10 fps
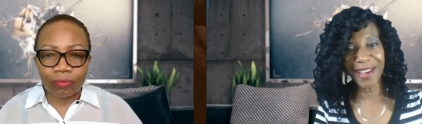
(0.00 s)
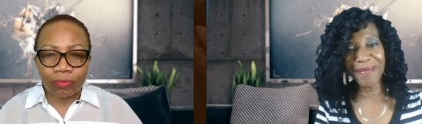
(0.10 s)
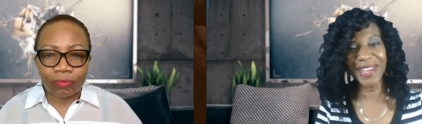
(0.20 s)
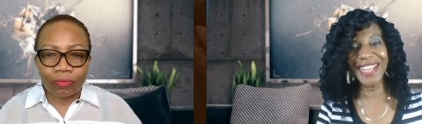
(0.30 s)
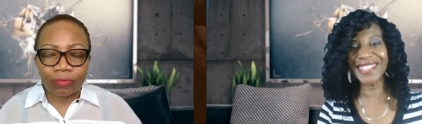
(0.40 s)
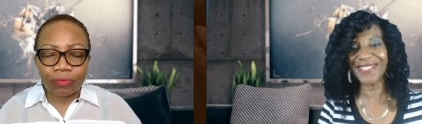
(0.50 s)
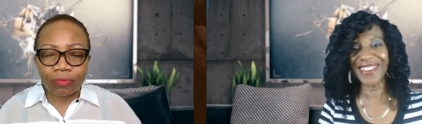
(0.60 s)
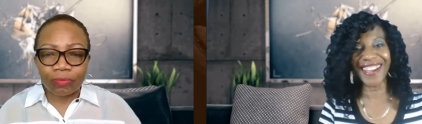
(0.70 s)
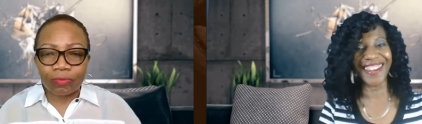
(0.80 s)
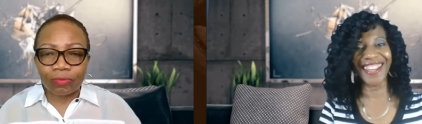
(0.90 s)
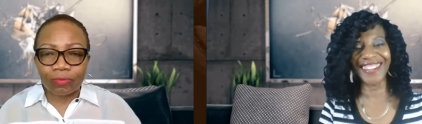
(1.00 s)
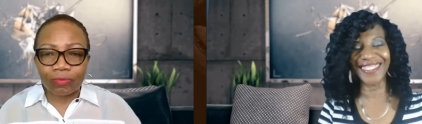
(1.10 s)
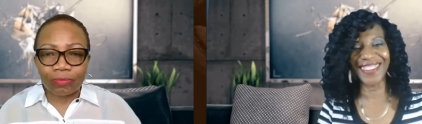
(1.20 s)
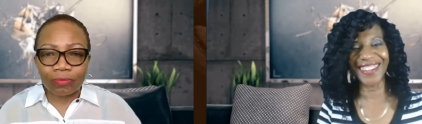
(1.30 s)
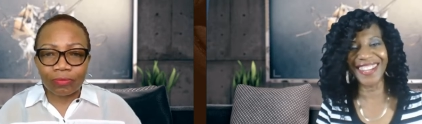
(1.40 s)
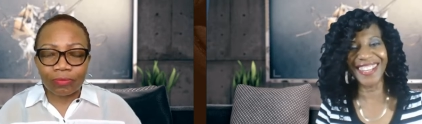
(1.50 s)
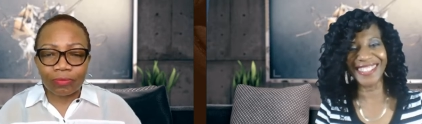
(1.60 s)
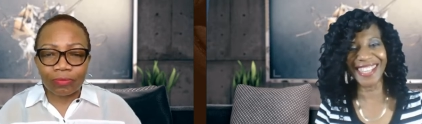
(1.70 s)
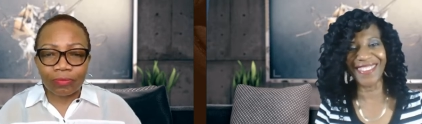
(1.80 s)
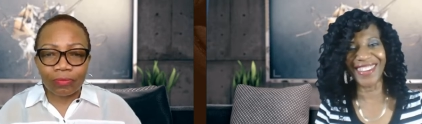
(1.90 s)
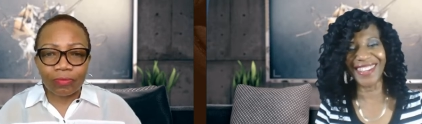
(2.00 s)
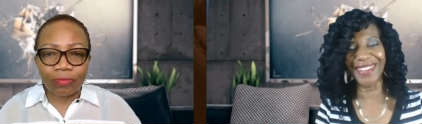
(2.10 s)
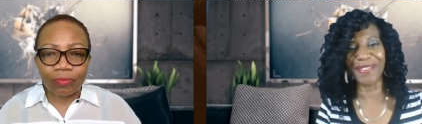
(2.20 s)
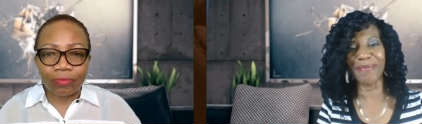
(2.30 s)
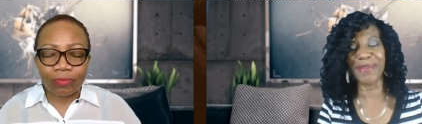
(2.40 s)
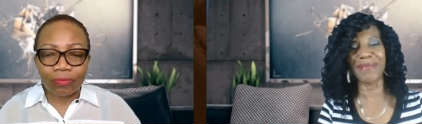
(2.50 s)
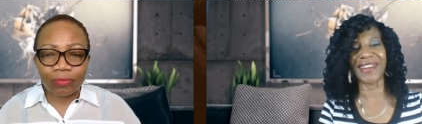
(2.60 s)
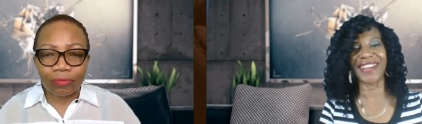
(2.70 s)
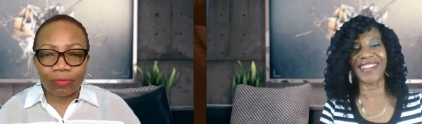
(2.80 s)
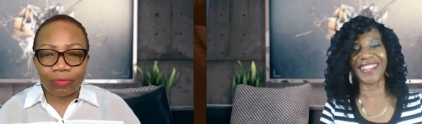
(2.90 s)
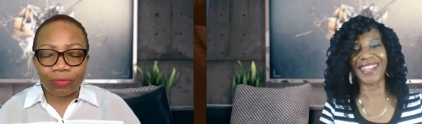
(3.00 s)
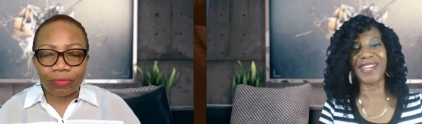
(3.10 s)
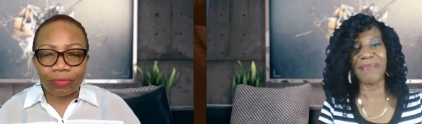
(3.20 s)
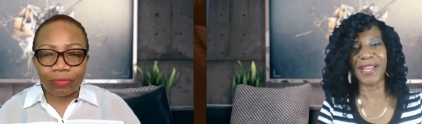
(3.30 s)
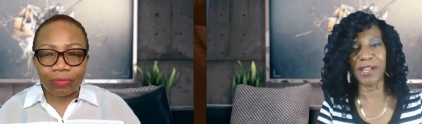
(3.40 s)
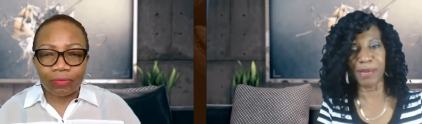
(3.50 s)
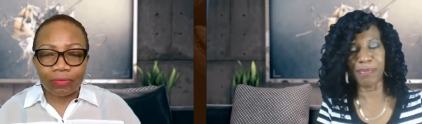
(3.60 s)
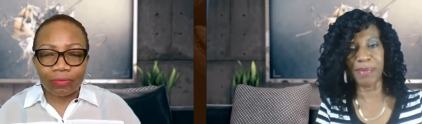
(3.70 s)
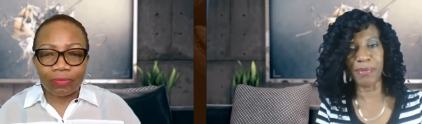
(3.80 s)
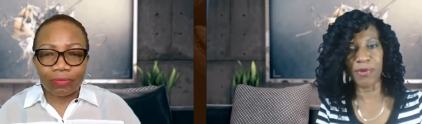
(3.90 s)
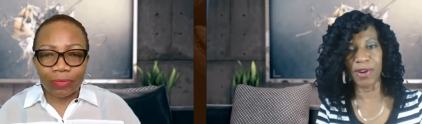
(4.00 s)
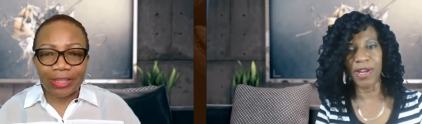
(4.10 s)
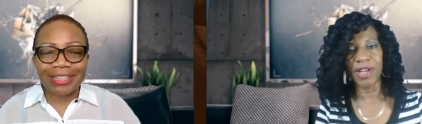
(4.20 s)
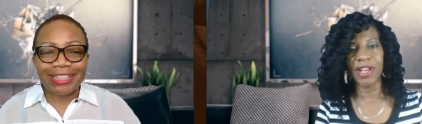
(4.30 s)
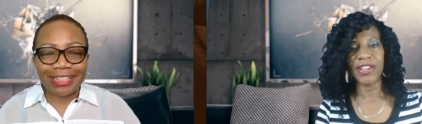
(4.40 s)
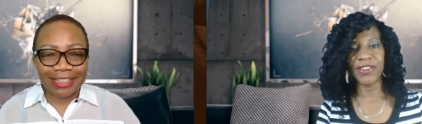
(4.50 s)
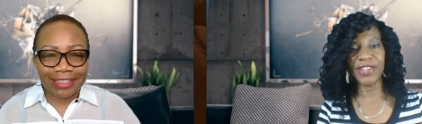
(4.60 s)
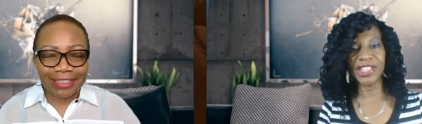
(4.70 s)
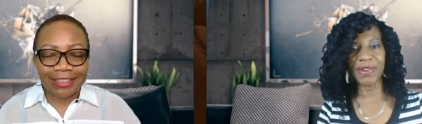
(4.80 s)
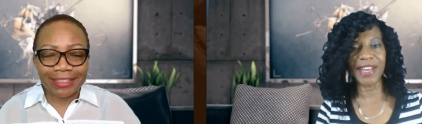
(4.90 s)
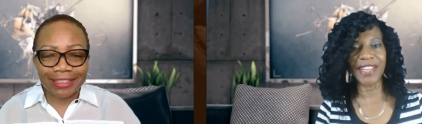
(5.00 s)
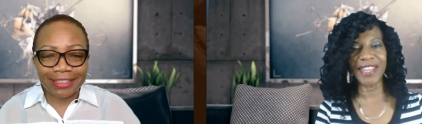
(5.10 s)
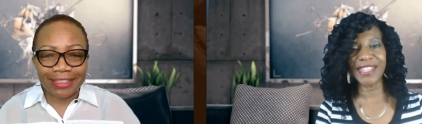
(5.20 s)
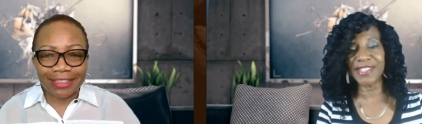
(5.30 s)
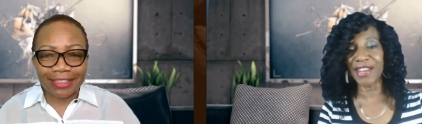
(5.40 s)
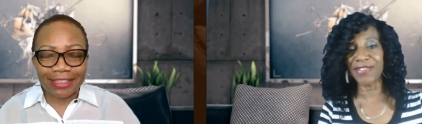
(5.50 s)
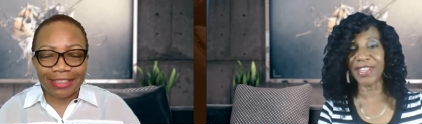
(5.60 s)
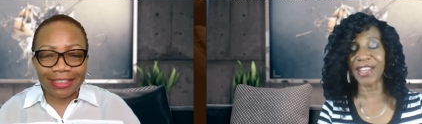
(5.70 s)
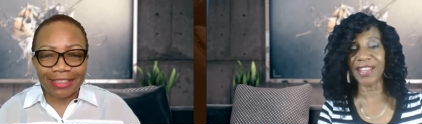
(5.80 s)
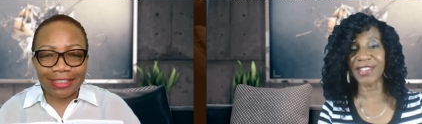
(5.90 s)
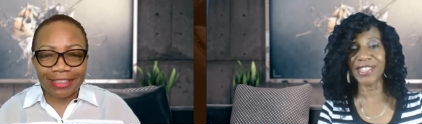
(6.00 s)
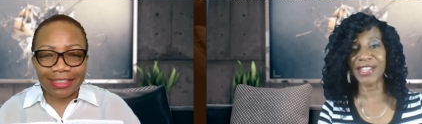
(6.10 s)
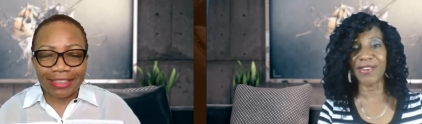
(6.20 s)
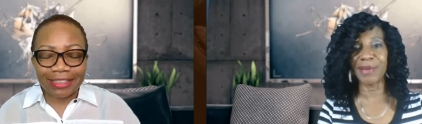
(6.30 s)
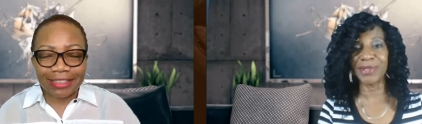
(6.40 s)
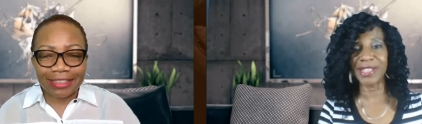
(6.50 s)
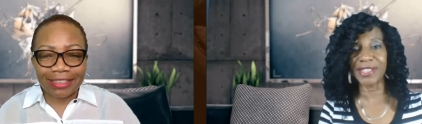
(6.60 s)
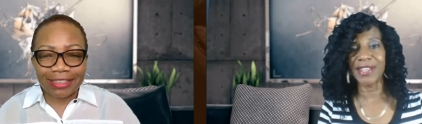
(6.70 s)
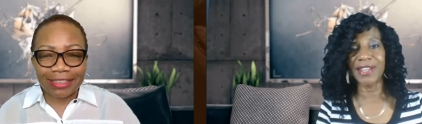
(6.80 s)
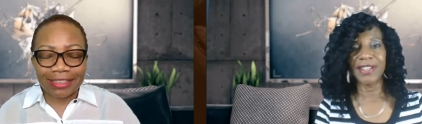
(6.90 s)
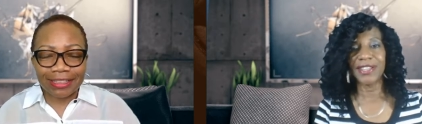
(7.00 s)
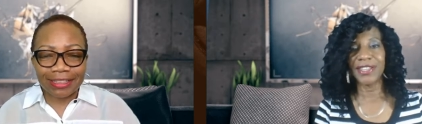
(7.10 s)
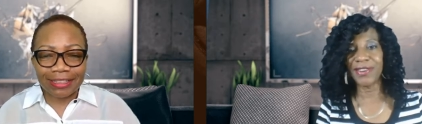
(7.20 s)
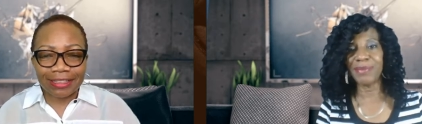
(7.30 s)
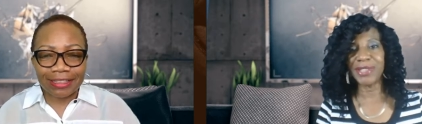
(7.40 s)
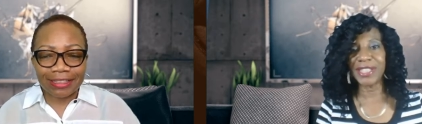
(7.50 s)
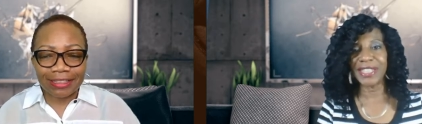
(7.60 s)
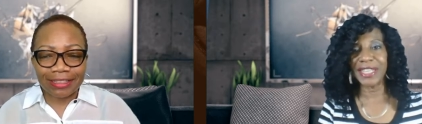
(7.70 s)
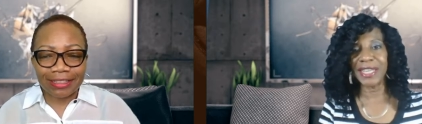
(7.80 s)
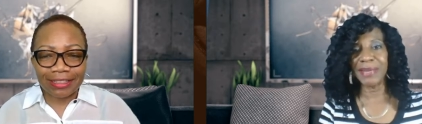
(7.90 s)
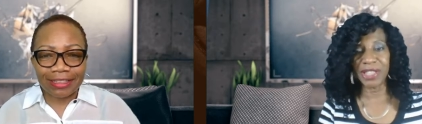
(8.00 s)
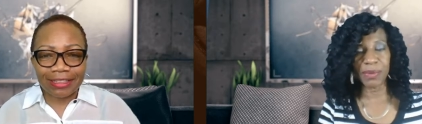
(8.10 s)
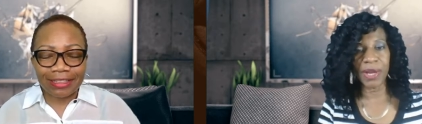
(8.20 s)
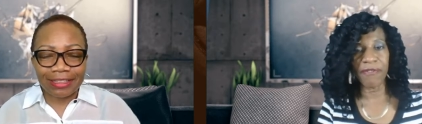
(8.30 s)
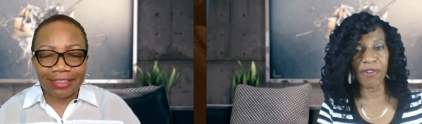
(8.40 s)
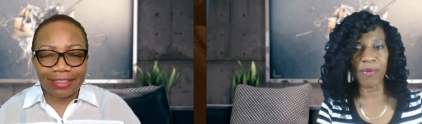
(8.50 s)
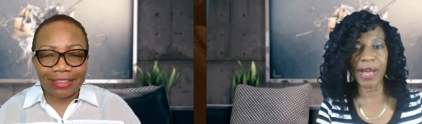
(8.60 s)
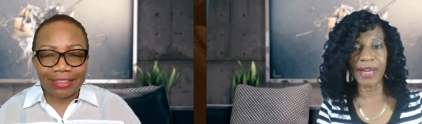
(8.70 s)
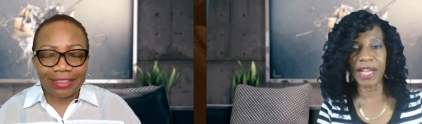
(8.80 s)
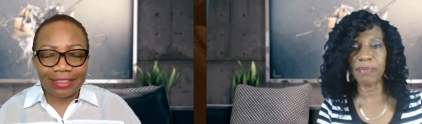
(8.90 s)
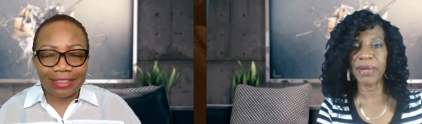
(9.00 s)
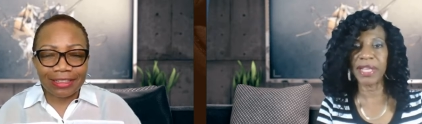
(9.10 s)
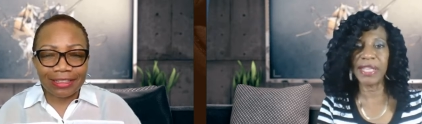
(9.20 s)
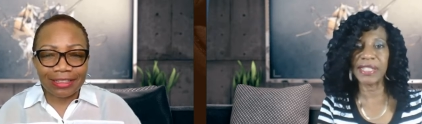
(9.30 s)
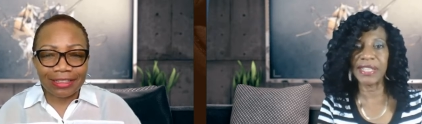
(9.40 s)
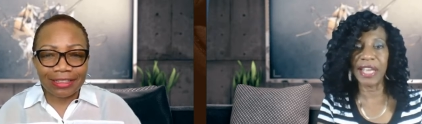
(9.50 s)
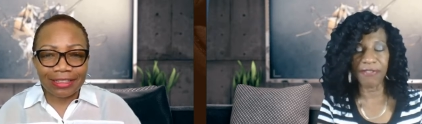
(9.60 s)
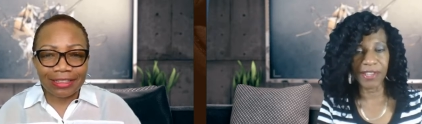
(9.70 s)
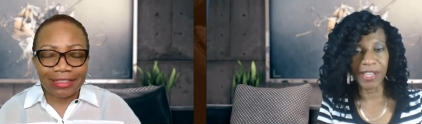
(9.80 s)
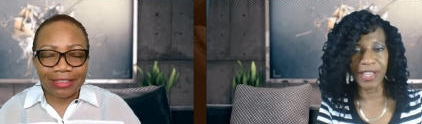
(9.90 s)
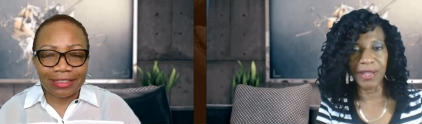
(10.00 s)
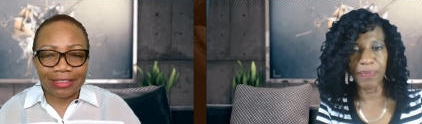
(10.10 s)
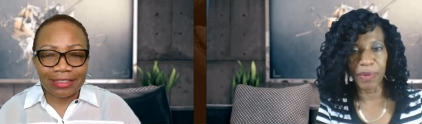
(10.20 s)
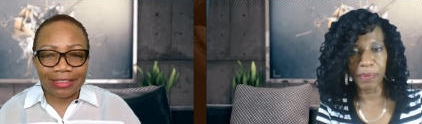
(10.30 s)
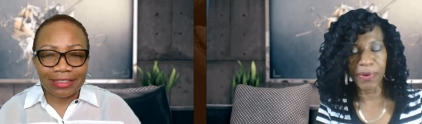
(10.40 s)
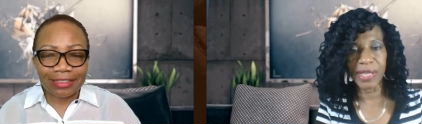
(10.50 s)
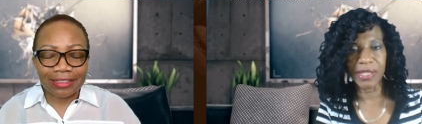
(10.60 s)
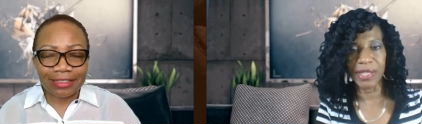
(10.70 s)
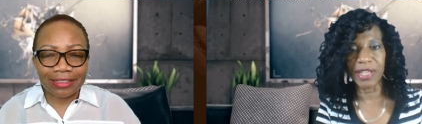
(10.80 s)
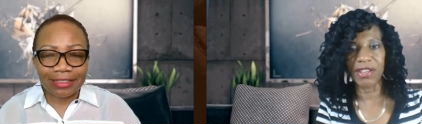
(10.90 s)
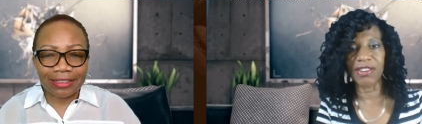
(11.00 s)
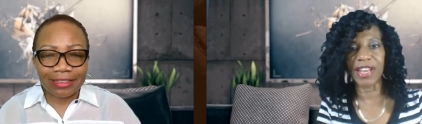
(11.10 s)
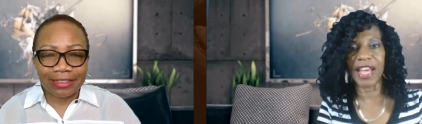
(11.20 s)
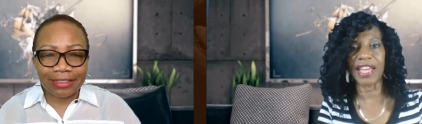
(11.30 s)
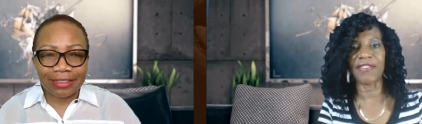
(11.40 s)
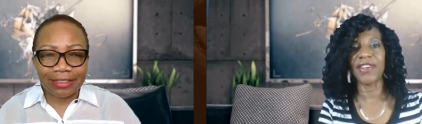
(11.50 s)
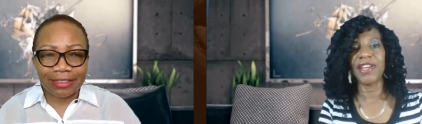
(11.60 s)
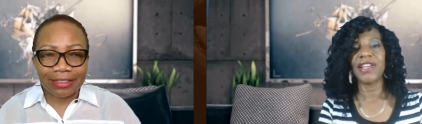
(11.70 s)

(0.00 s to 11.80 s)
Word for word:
Speaker 1: I mean, he's around like uh, anytime I need him to be, but I, it could be a little bit more. Yeah. You know, he's trying to get himself together. So I'm just, you know, I'm just the in between for right now. But he is definitely present in her life.